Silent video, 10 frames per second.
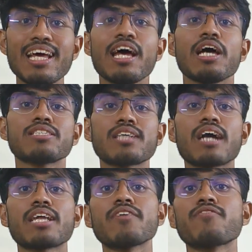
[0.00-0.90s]

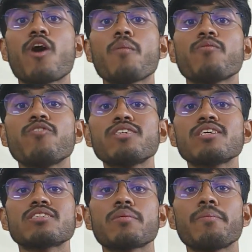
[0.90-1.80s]
starting from which is the
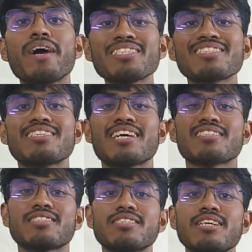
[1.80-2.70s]
best test
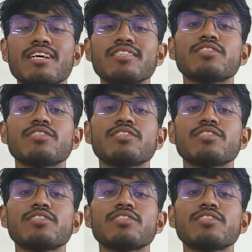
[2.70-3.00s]
series